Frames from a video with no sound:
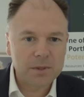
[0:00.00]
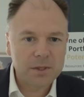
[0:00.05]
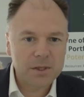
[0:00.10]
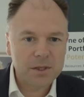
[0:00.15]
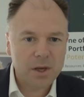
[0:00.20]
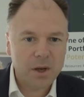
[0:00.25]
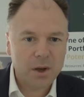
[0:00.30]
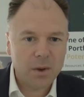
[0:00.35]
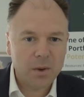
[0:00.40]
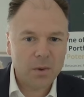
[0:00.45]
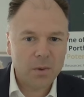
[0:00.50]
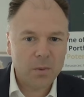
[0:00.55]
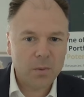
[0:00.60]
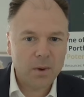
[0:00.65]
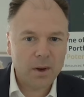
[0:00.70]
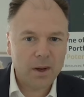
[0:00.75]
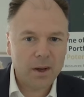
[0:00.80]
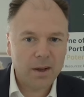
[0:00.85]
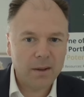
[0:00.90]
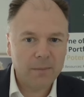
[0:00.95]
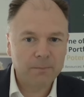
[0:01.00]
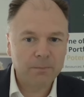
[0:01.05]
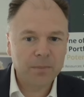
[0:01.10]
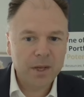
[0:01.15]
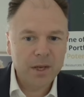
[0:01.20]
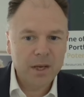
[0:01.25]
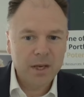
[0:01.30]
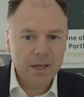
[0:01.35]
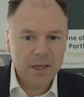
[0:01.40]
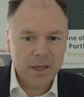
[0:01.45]
So
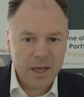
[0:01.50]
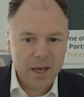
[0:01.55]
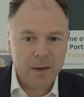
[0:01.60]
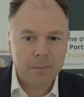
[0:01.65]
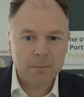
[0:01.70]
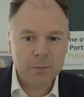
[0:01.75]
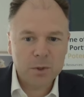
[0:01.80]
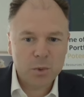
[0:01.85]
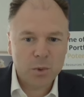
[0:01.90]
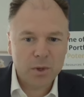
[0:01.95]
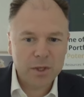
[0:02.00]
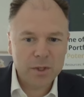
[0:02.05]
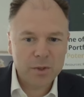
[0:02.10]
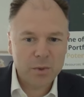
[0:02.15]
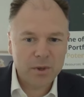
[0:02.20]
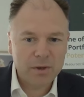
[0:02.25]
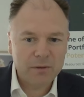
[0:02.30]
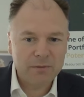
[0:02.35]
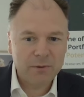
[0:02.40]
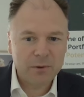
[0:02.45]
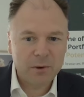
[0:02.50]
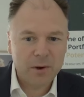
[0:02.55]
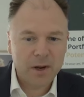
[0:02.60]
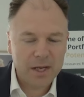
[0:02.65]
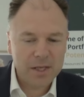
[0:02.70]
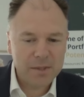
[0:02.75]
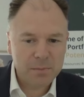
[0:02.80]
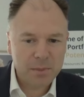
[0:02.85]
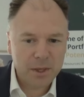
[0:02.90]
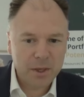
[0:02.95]
yeah, 2024
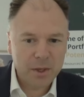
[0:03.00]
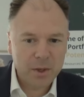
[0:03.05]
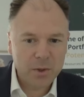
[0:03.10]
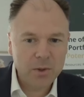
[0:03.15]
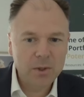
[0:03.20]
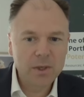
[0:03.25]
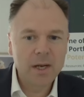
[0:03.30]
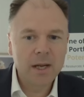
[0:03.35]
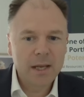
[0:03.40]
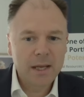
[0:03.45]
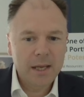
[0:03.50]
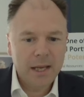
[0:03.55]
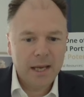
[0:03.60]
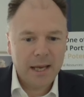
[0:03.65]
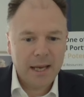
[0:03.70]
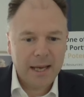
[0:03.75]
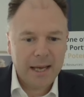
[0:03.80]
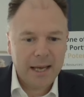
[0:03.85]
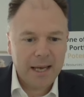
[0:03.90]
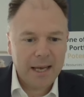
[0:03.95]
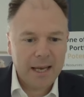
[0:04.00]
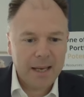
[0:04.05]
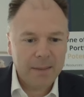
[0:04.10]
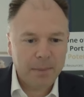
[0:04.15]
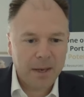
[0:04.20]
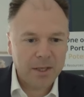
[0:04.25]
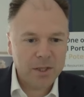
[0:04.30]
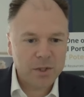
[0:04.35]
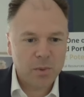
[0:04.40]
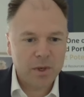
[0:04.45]
has been good,
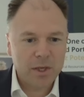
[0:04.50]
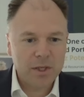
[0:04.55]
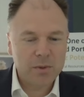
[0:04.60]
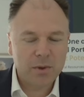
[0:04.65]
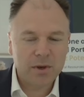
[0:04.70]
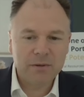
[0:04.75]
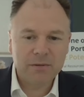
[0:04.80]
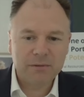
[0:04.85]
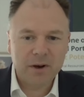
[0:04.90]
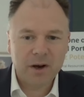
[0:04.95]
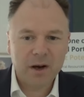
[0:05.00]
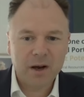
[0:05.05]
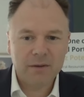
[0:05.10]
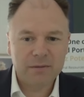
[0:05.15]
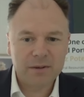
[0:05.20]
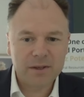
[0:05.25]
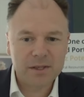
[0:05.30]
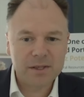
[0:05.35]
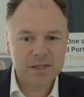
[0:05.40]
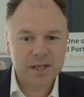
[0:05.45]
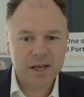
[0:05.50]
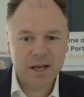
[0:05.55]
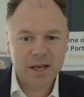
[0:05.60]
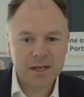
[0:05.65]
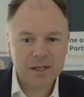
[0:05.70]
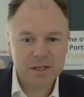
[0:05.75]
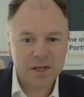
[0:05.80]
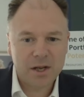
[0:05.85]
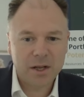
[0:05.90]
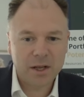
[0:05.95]
but 2025
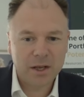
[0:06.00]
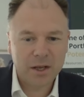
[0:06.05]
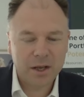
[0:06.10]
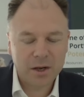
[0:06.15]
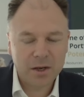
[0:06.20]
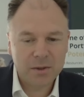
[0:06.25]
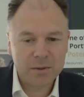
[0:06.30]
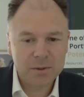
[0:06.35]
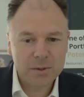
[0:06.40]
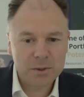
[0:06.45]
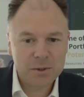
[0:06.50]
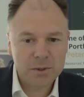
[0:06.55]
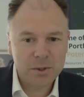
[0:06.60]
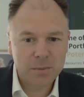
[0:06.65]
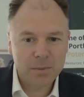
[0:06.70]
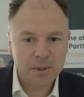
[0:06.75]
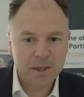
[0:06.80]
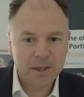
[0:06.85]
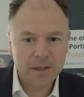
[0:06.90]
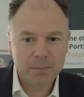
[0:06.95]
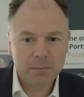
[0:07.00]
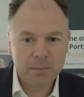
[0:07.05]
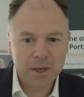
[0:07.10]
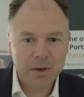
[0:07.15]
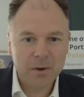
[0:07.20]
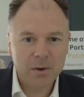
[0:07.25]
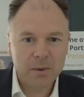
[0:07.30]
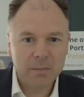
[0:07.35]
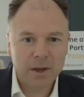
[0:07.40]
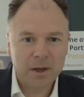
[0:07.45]
is only going to be
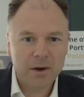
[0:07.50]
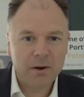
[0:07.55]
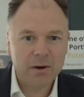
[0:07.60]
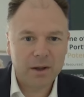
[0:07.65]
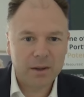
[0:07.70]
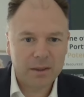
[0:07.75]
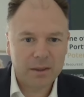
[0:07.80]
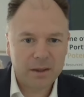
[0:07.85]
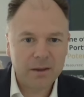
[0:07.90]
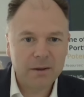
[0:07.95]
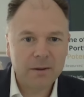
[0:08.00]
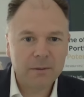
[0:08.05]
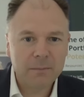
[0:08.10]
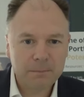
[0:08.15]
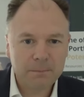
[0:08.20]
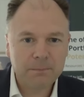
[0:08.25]
bigger and better, I think.